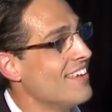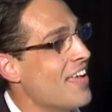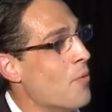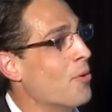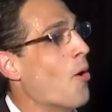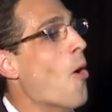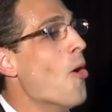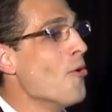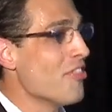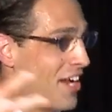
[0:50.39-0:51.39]
And we were
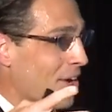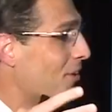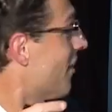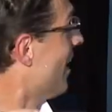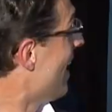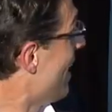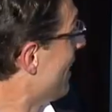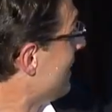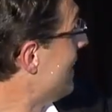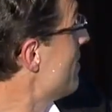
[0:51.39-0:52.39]
all there,
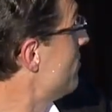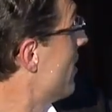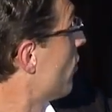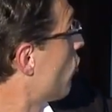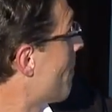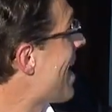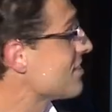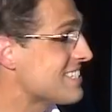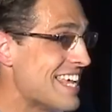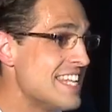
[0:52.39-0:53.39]
lived there for
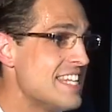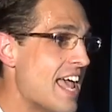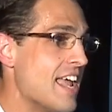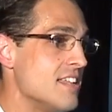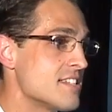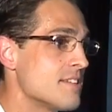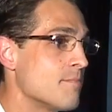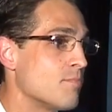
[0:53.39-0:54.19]
about 10 days,